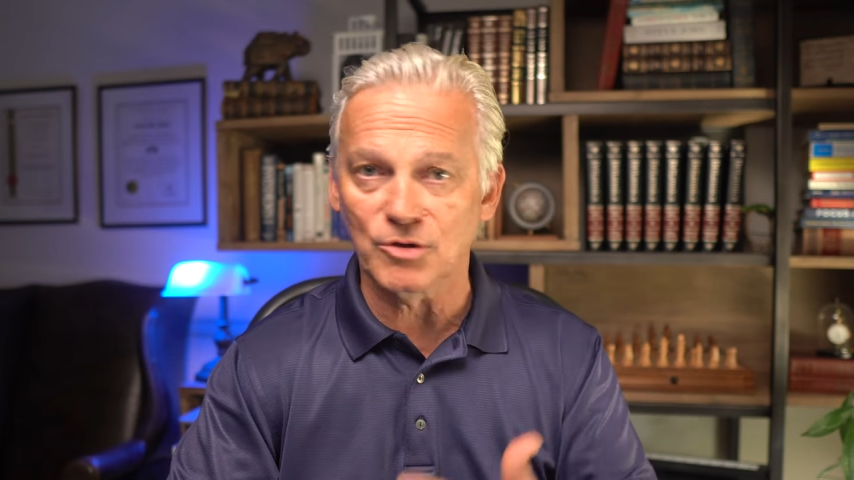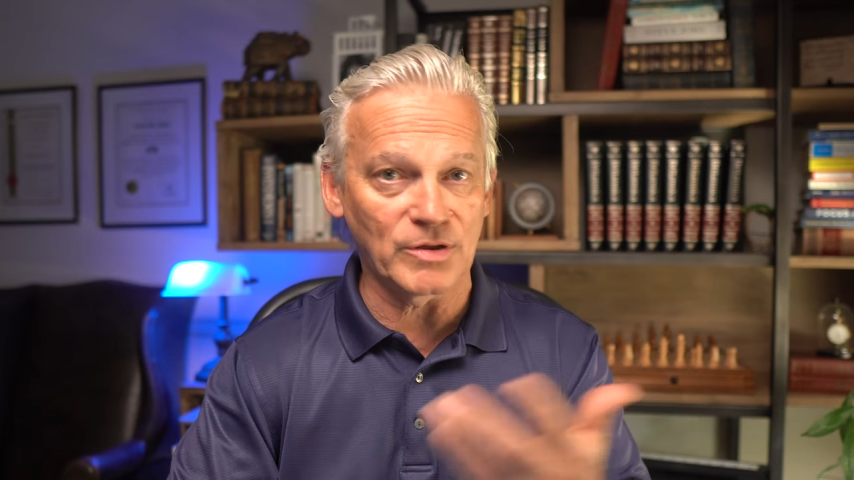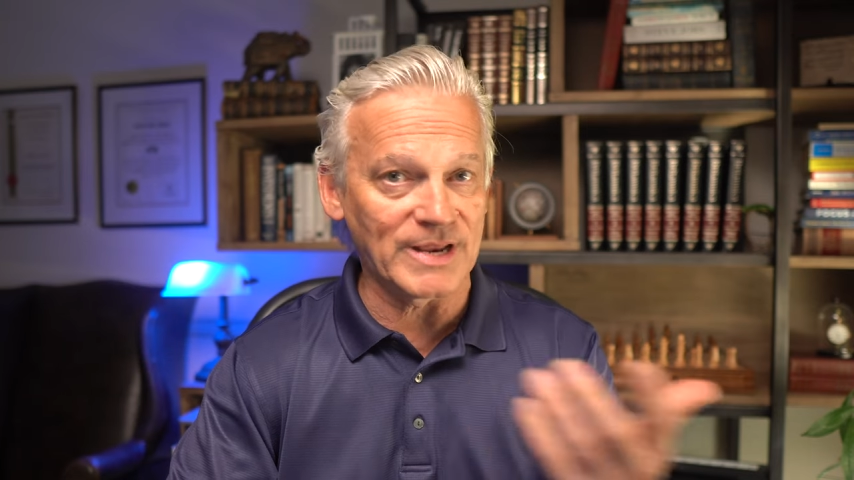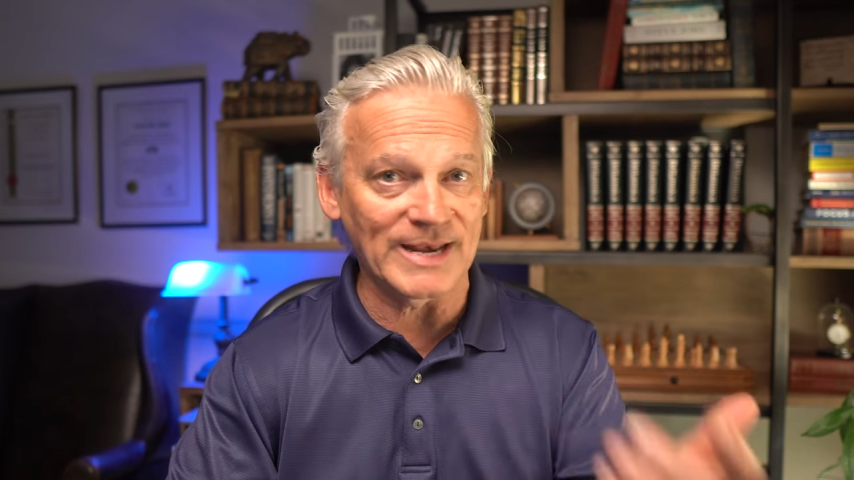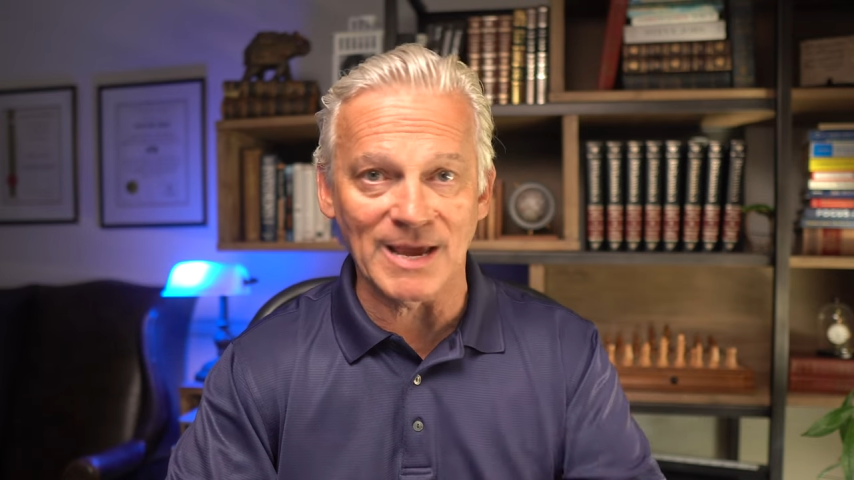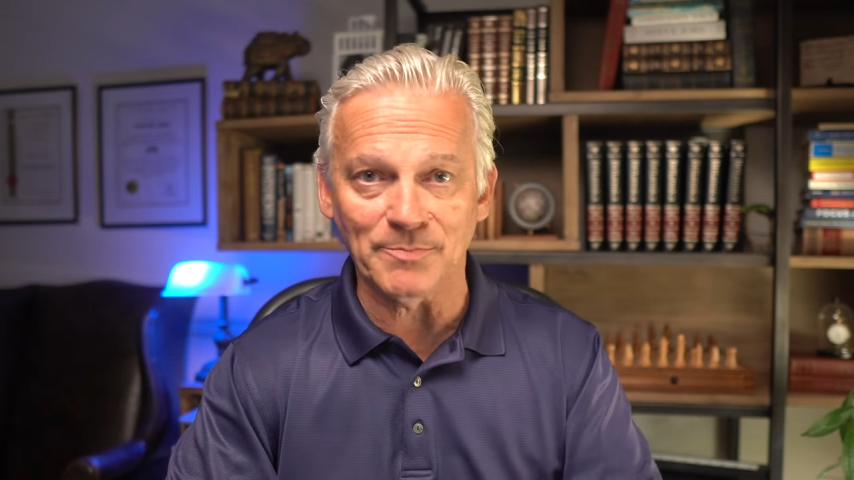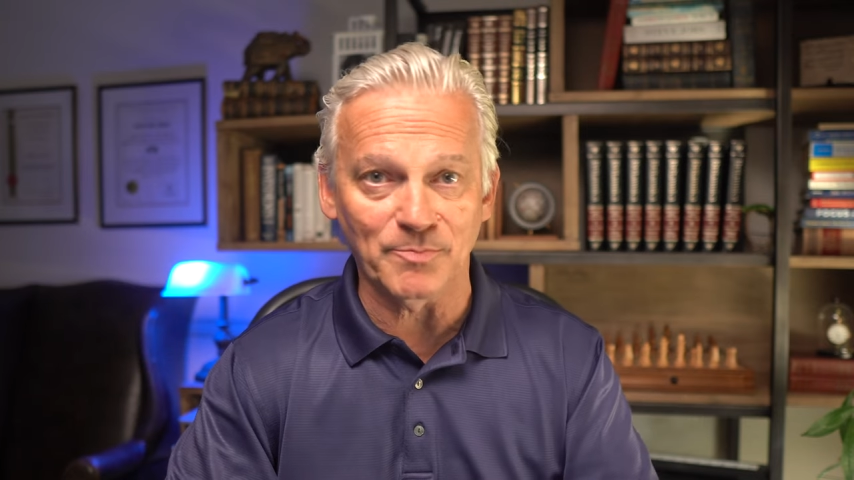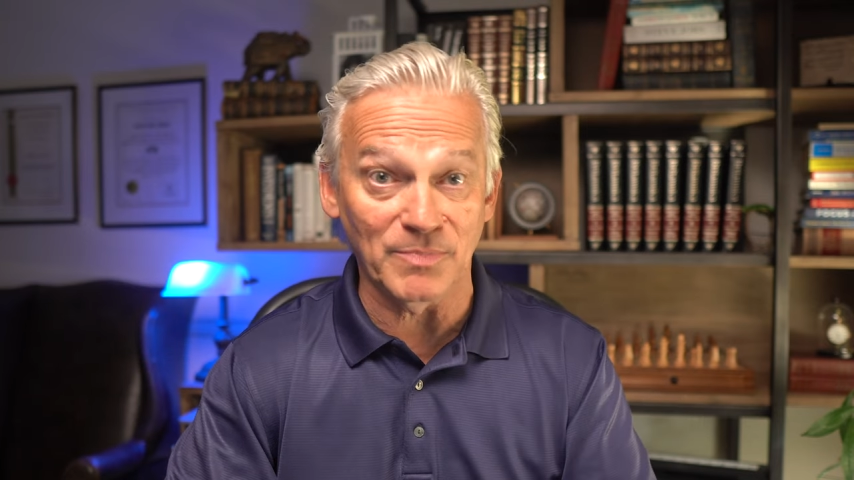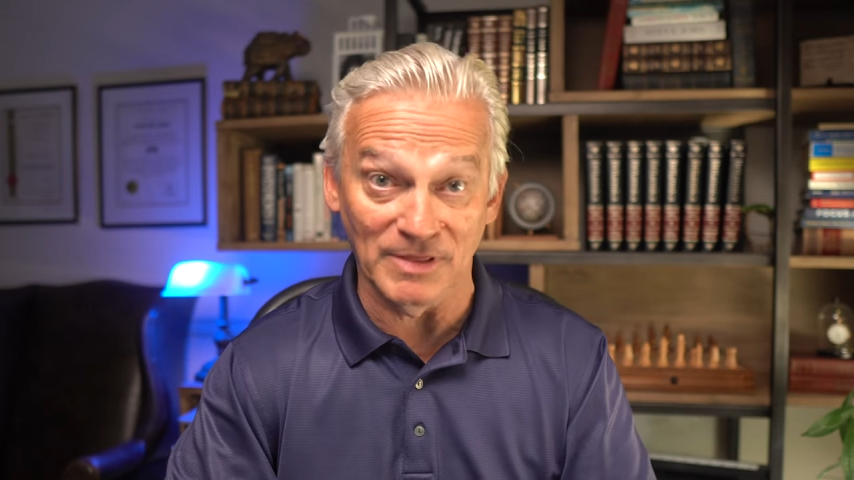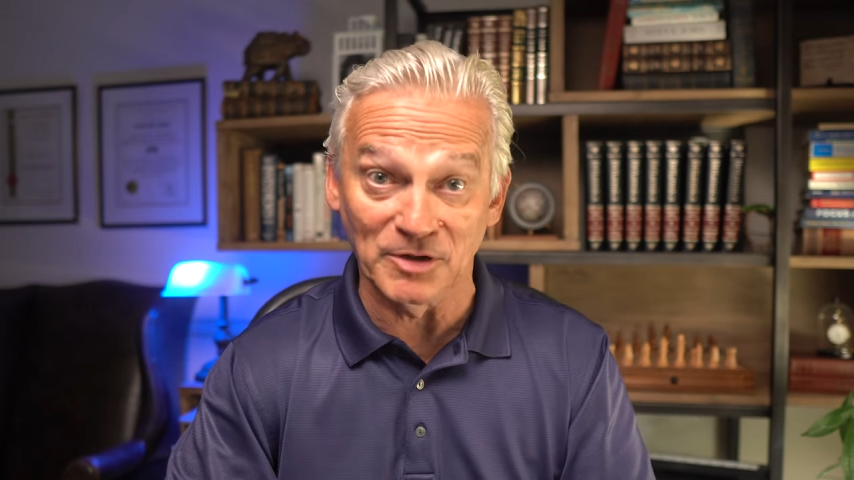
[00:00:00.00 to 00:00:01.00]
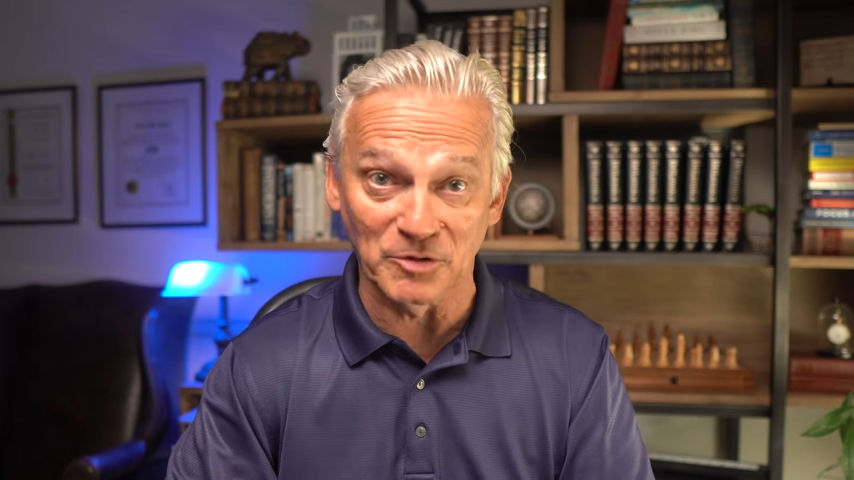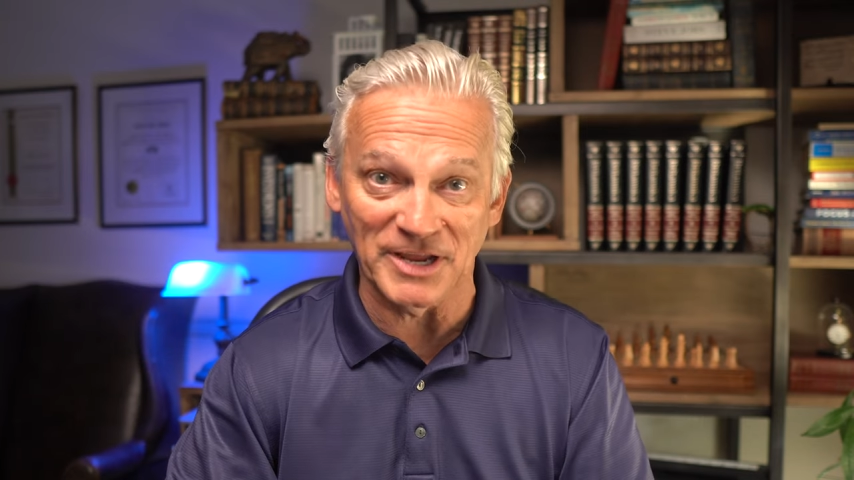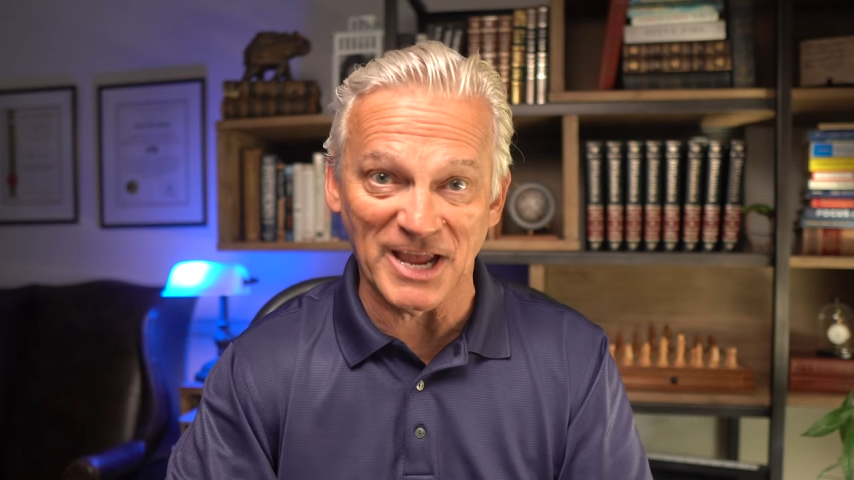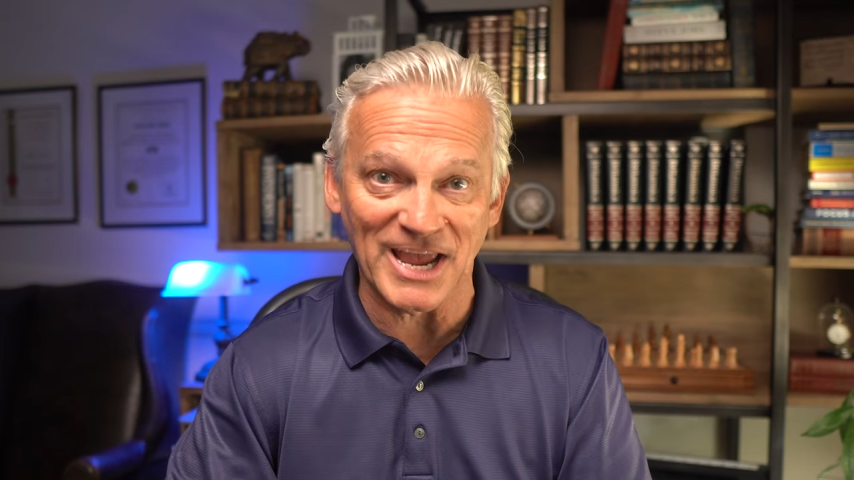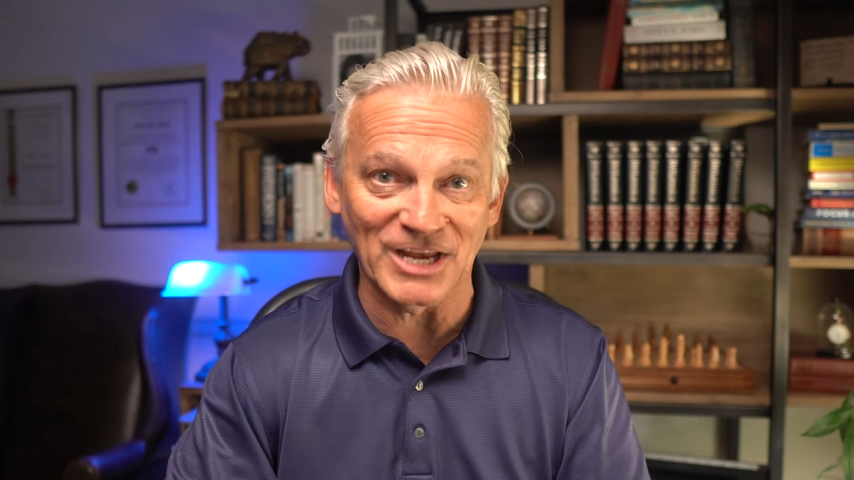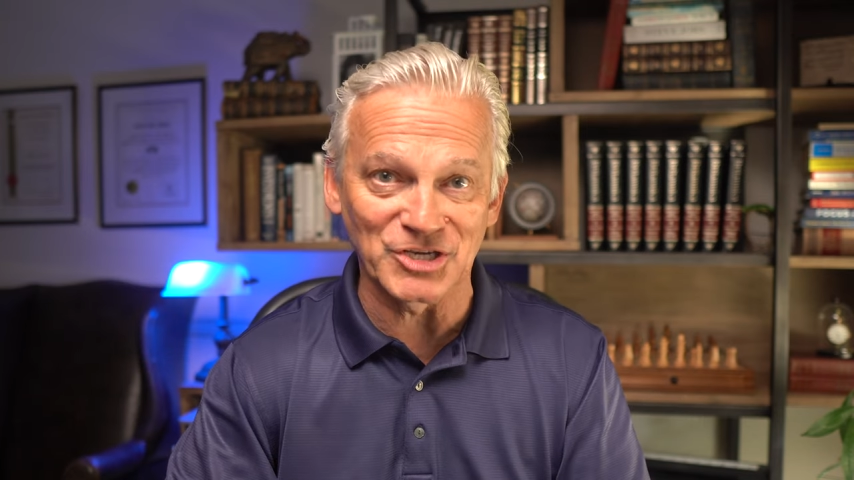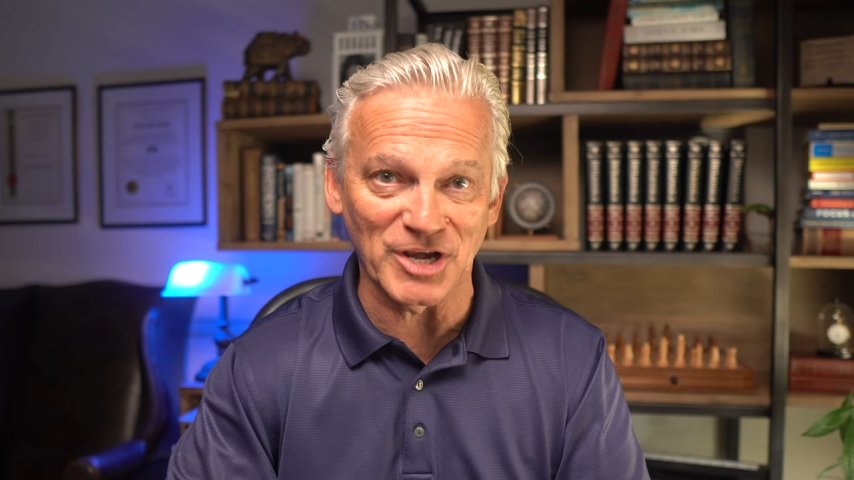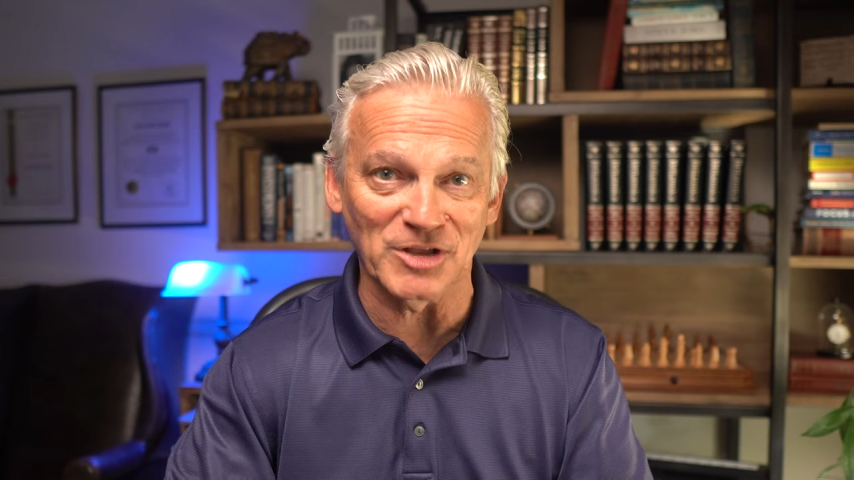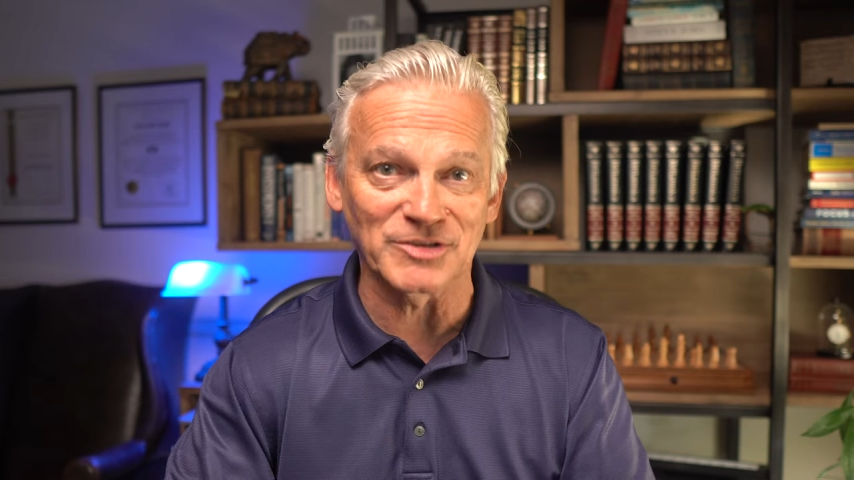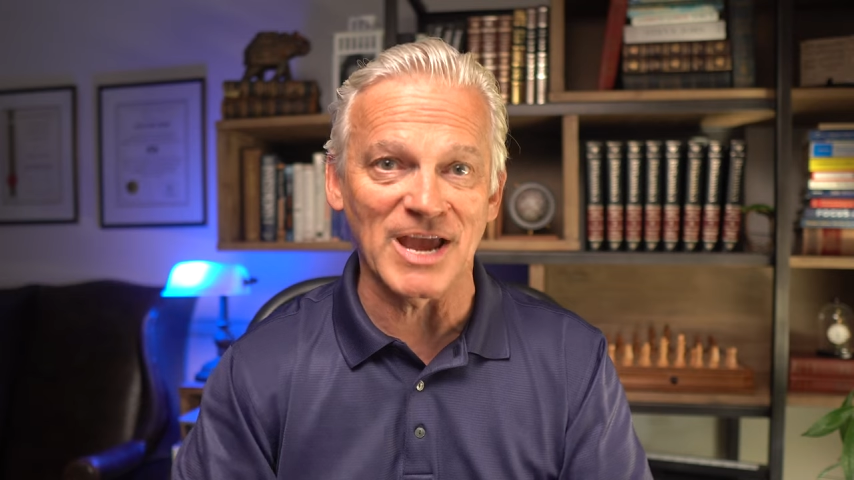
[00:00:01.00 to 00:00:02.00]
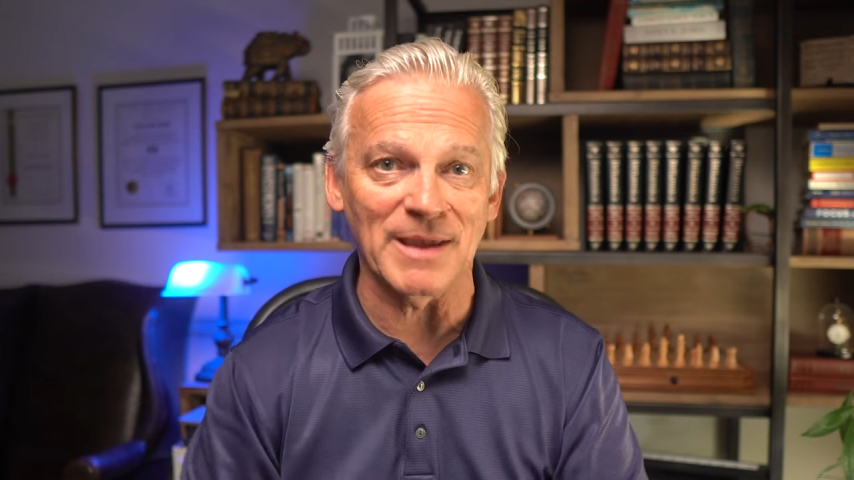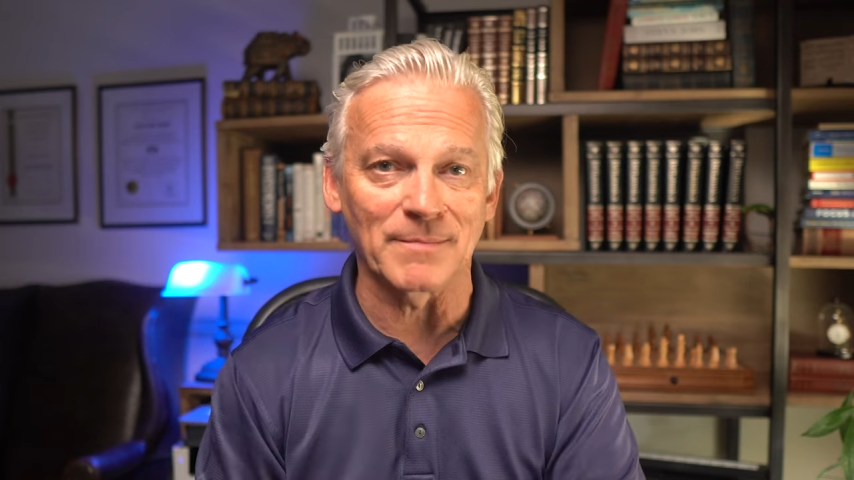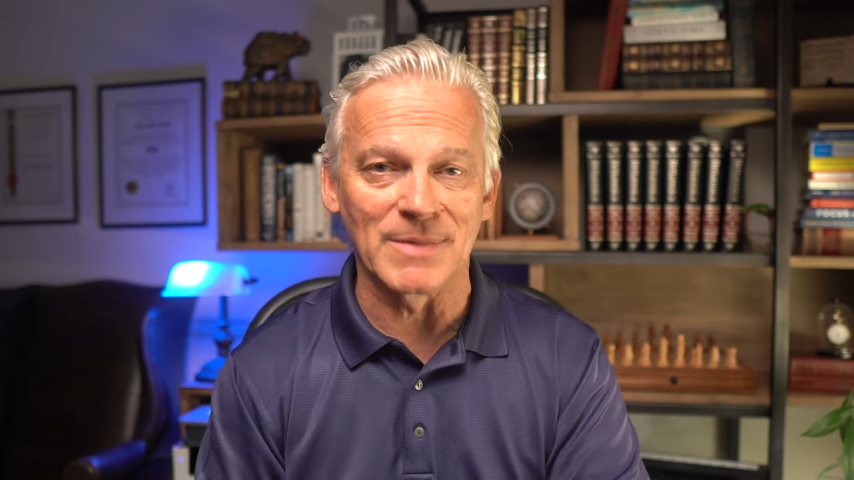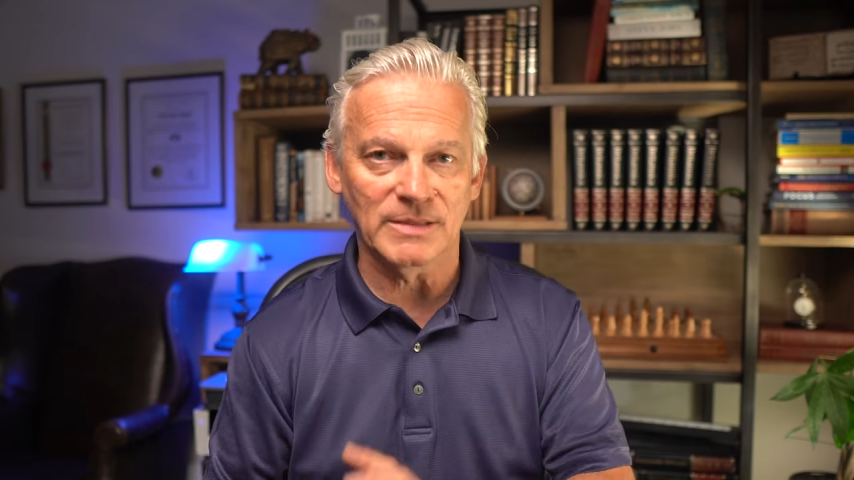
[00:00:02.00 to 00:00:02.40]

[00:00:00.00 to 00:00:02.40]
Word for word: could end up literally in jail time.